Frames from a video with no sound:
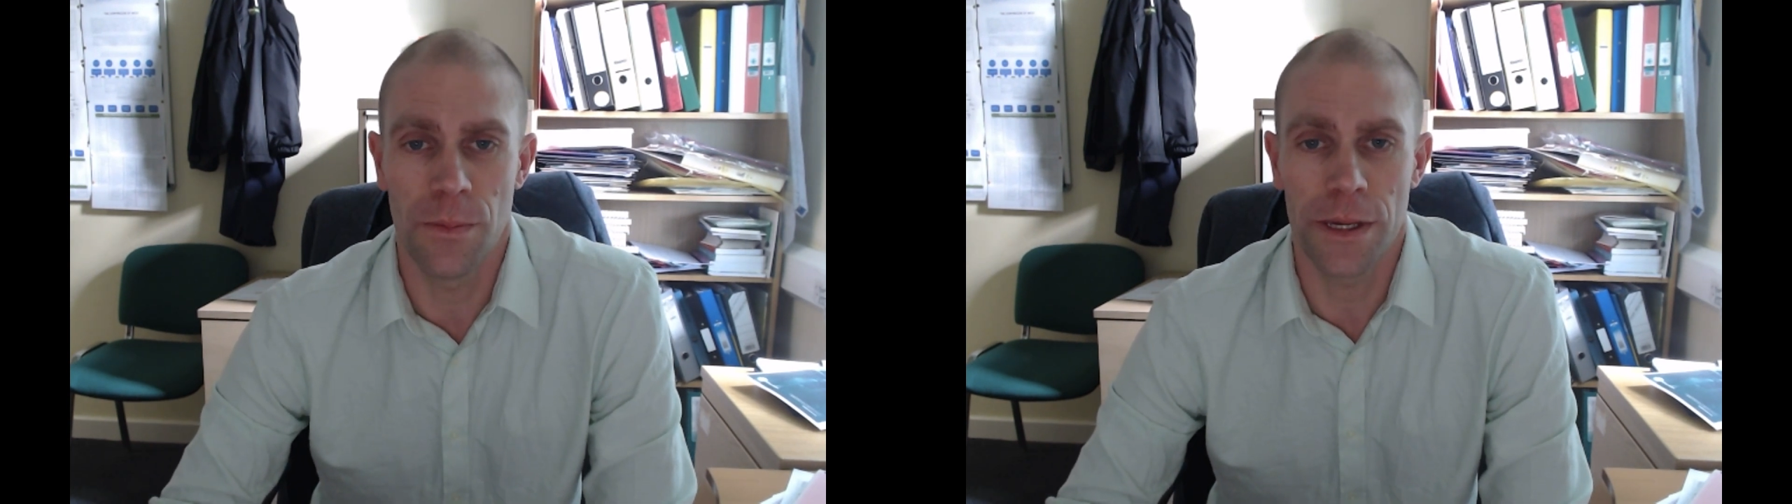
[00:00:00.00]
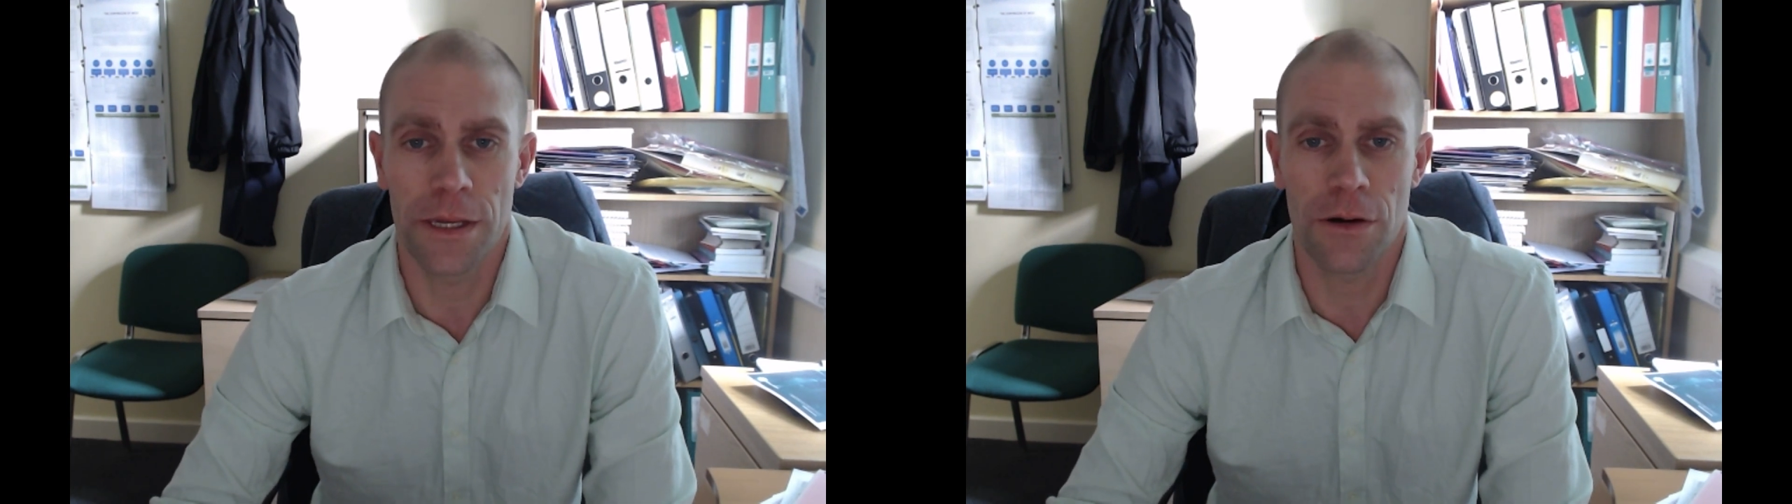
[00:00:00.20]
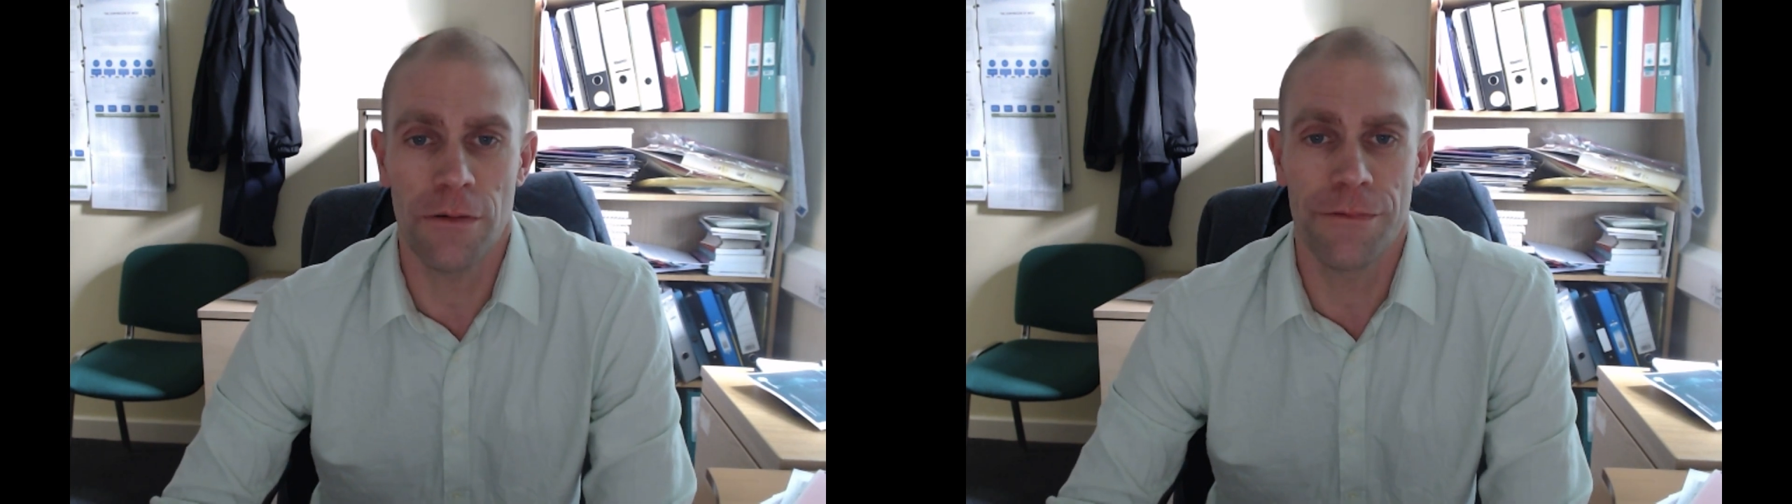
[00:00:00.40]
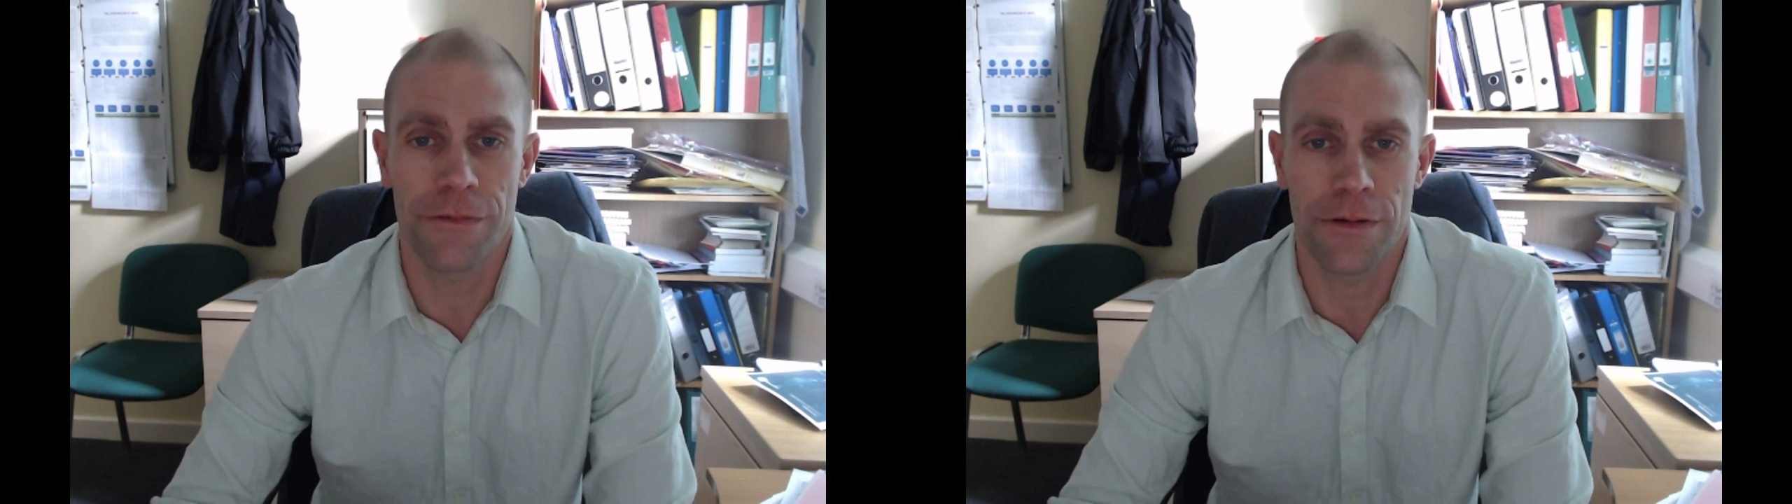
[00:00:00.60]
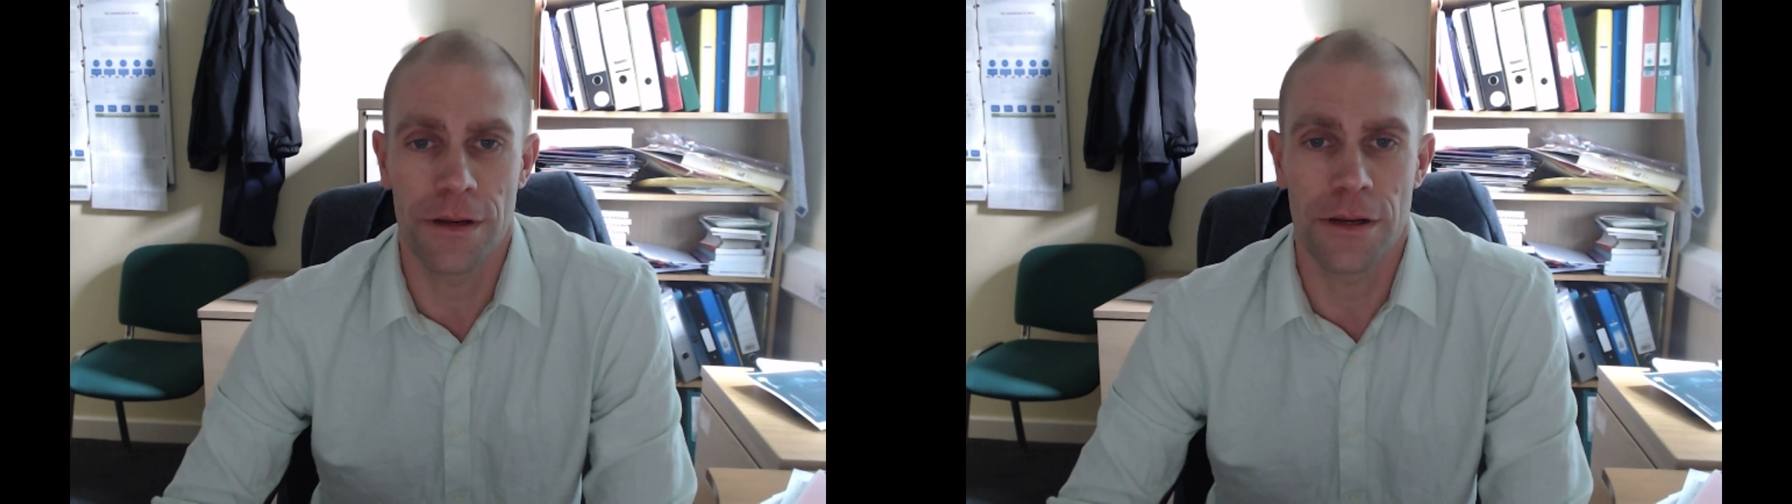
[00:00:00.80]
week
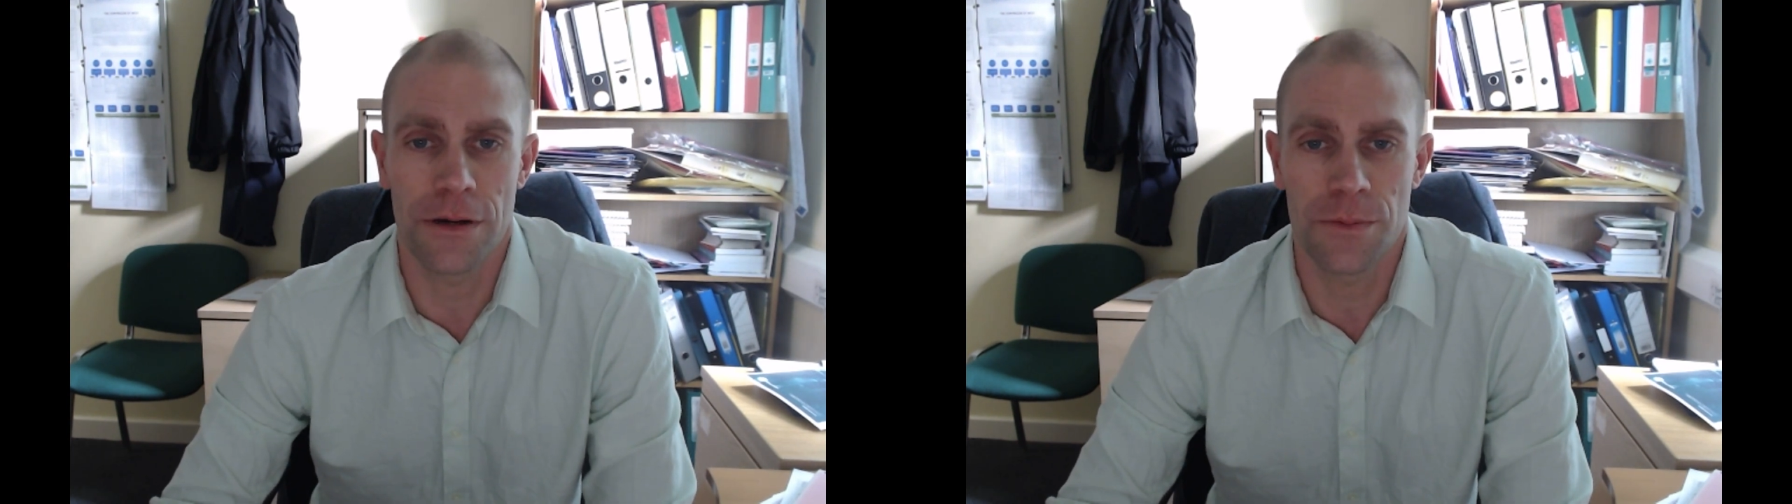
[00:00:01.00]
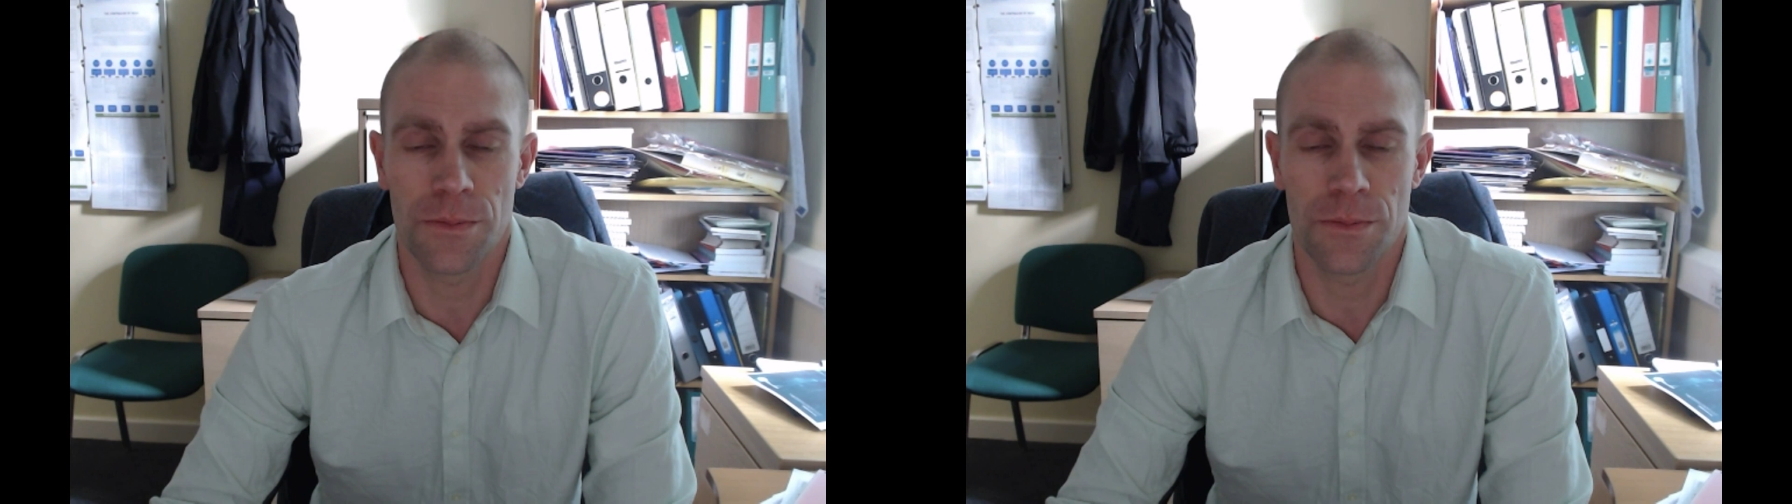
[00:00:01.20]
off and a nice